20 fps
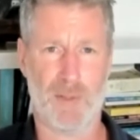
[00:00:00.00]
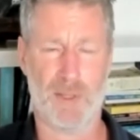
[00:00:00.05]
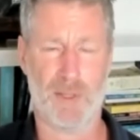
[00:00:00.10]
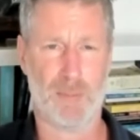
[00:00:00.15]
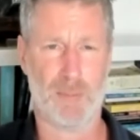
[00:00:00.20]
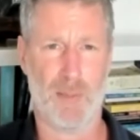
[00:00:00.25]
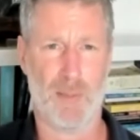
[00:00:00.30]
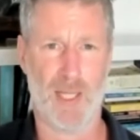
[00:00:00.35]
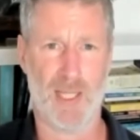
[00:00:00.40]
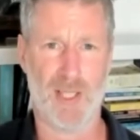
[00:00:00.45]

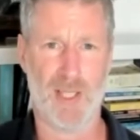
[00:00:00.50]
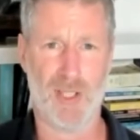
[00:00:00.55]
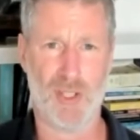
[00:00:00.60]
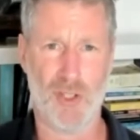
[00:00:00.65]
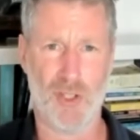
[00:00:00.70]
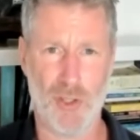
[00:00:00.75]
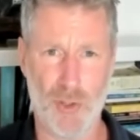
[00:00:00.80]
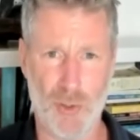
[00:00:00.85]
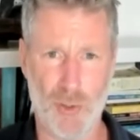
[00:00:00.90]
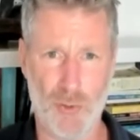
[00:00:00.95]
despite
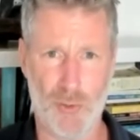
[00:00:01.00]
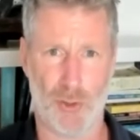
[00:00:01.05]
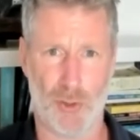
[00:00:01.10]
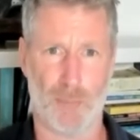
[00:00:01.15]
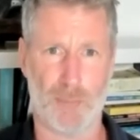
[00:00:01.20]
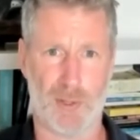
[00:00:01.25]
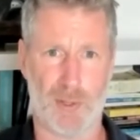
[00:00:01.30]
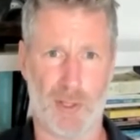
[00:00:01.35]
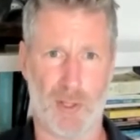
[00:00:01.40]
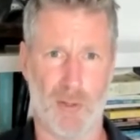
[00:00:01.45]
huge
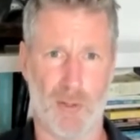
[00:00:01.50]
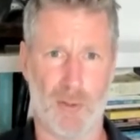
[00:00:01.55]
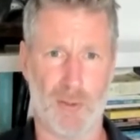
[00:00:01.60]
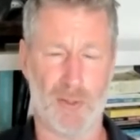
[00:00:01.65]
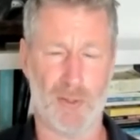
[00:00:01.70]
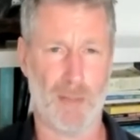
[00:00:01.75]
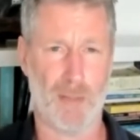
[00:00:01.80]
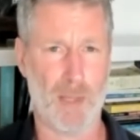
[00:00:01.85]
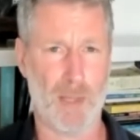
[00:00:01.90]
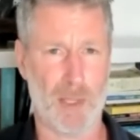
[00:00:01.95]
obstacles,
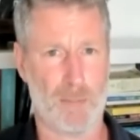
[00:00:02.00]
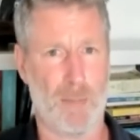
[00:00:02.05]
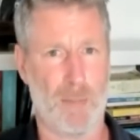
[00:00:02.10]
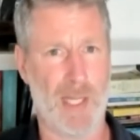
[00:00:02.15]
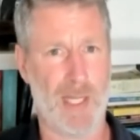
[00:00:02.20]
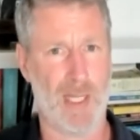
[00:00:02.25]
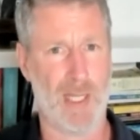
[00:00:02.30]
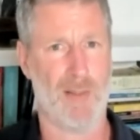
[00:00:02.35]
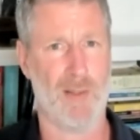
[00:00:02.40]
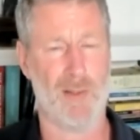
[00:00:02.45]
much
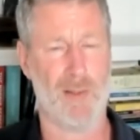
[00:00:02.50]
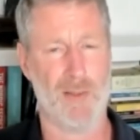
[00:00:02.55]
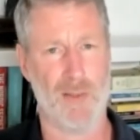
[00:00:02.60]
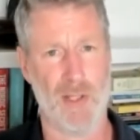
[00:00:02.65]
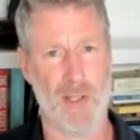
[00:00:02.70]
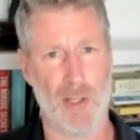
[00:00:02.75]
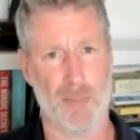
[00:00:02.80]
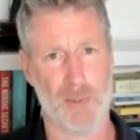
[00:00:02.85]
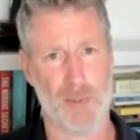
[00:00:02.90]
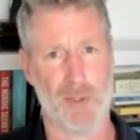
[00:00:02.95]
bigger than
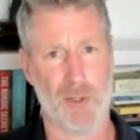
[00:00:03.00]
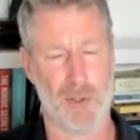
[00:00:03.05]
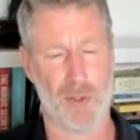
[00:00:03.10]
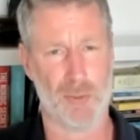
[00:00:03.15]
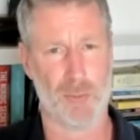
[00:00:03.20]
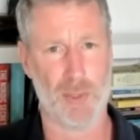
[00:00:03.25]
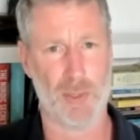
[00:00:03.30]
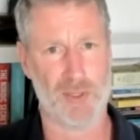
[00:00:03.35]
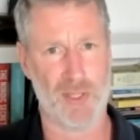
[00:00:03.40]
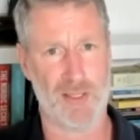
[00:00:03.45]
the
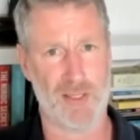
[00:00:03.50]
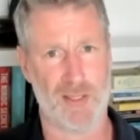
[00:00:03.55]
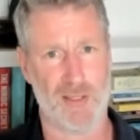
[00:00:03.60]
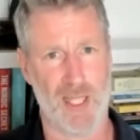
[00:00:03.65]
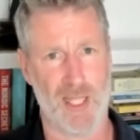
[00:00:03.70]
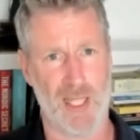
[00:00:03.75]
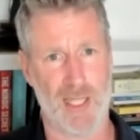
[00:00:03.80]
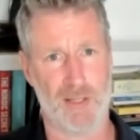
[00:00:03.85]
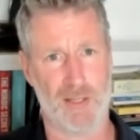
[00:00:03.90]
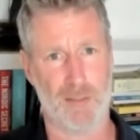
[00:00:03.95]
obstacles we see
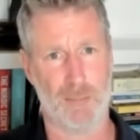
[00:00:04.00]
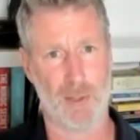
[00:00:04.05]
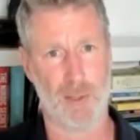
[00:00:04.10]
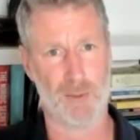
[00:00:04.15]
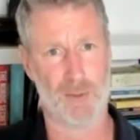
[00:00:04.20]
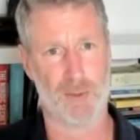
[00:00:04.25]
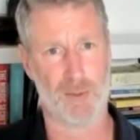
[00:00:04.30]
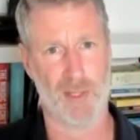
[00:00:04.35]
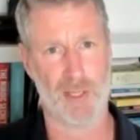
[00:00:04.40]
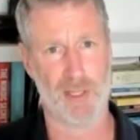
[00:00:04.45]
today to
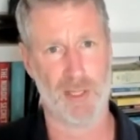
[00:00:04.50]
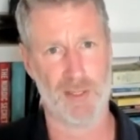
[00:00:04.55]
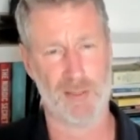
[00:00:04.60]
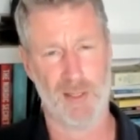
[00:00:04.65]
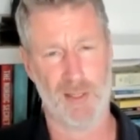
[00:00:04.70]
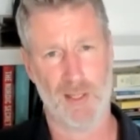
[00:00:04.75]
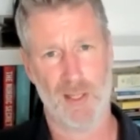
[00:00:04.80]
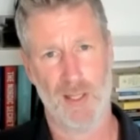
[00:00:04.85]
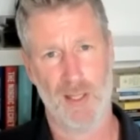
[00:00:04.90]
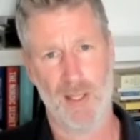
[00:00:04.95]
most of these
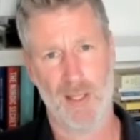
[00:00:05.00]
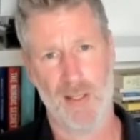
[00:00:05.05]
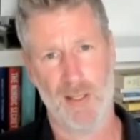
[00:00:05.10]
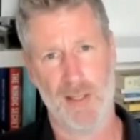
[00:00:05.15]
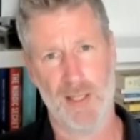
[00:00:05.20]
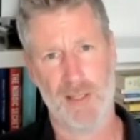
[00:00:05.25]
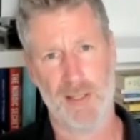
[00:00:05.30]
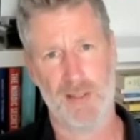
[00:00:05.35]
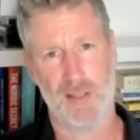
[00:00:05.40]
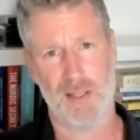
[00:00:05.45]

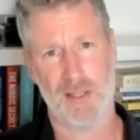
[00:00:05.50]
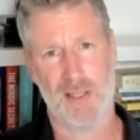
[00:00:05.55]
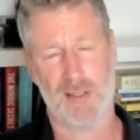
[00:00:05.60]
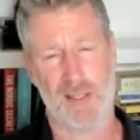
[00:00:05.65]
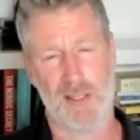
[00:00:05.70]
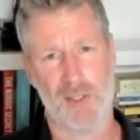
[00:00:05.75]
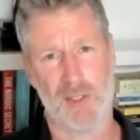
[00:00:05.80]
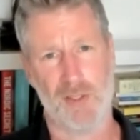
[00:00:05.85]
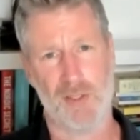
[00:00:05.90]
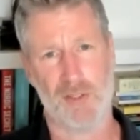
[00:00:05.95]

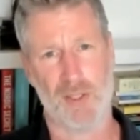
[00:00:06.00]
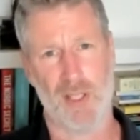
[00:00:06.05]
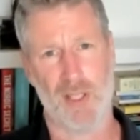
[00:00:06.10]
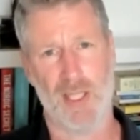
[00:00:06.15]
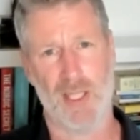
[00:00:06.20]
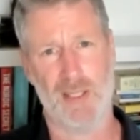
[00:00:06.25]
issues. So